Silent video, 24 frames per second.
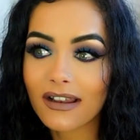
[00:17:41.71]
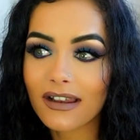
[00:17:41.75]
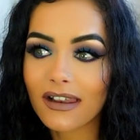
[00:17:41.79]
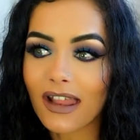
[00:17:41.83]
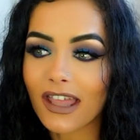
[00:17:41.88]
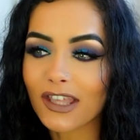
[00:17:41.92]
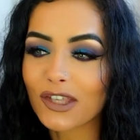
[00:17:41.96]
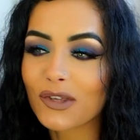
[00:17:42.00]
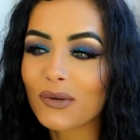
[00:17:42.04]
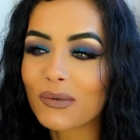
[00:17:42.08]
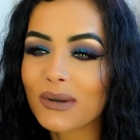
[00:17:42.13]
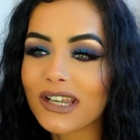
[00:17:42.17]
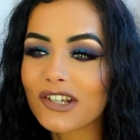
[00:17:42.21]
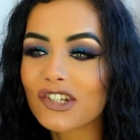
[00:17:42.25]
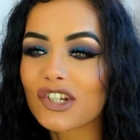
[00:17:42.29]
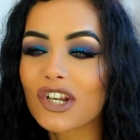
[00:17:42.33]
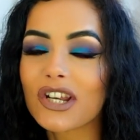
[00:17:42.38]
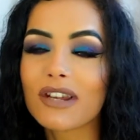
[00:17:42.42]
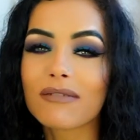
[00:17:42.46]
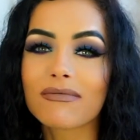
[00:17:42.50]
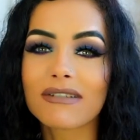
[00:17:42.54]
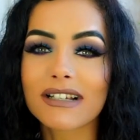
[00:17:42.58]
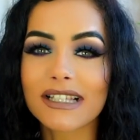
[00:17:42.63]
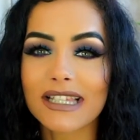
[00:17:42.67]
like you'll
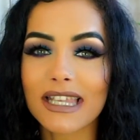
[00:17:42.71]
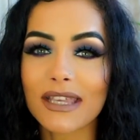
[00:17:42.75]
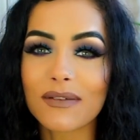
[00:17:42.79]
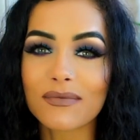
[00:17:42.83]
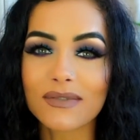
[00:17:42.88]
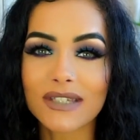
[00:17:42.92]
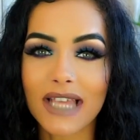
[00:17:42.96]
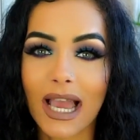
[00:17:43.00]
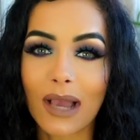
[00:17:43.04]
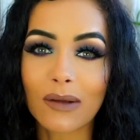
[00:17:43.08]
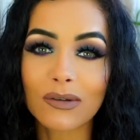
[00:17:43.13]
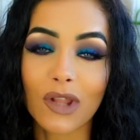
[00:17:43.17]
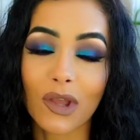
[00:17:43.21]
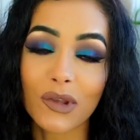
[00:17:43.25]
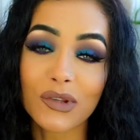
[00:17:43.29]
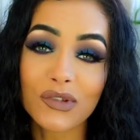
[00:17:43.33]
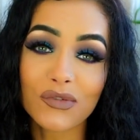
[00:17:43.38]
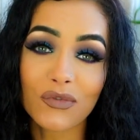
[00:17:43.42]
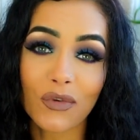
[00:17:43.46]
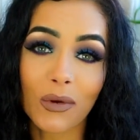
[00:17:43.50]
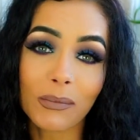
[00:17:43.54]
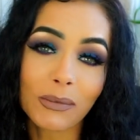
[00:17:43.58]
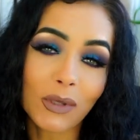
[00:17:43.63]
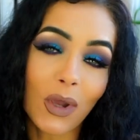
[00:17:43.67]
literally receive
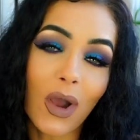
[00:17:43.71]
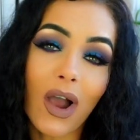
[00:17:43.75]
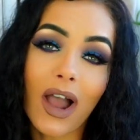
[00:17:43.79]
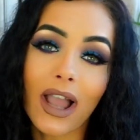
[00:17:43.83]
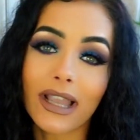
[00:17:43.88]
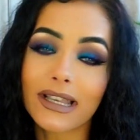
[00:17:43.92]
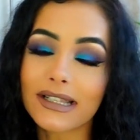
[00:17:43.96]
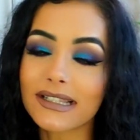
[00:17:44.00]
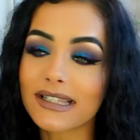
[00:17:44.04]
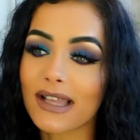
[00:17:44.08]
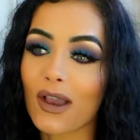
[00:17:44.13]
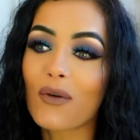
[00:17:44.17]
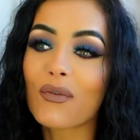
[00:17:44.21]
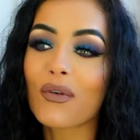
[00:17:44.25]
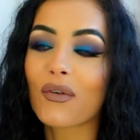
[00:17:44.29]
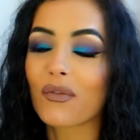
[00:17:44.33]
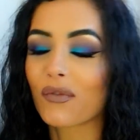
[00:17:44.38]
downloads from your higher self